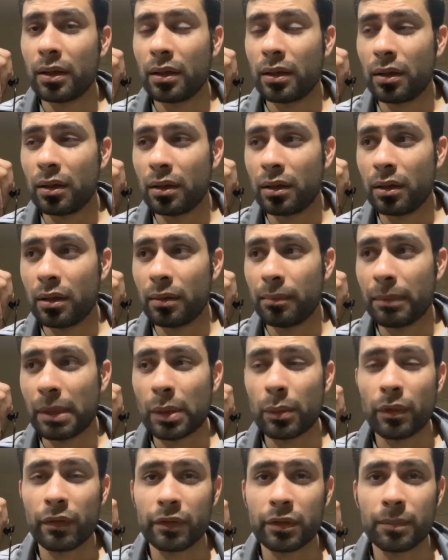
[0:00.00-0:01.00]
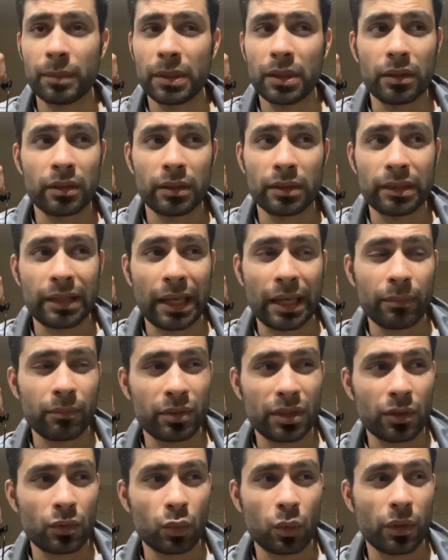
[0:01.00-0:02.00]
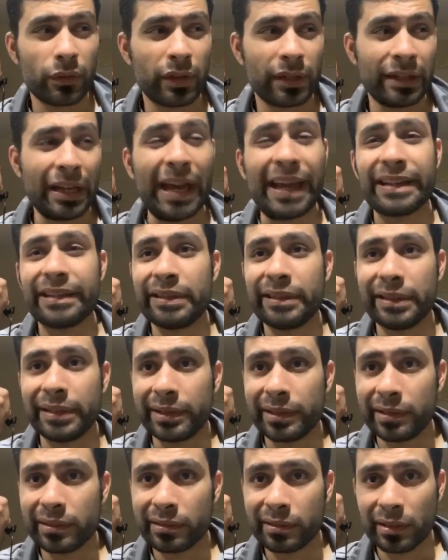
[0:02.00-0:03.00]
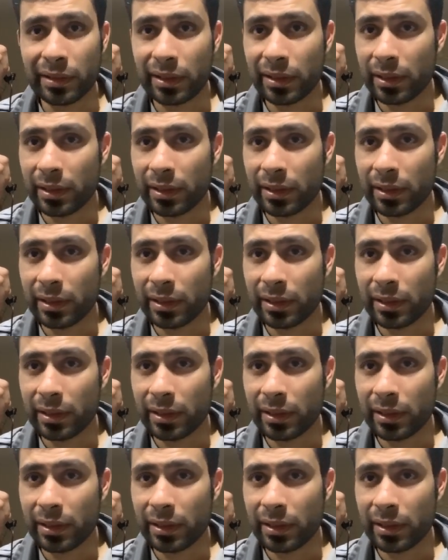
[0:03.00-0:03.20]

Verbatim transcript: Mayweather's been in the game since, what, the 90s.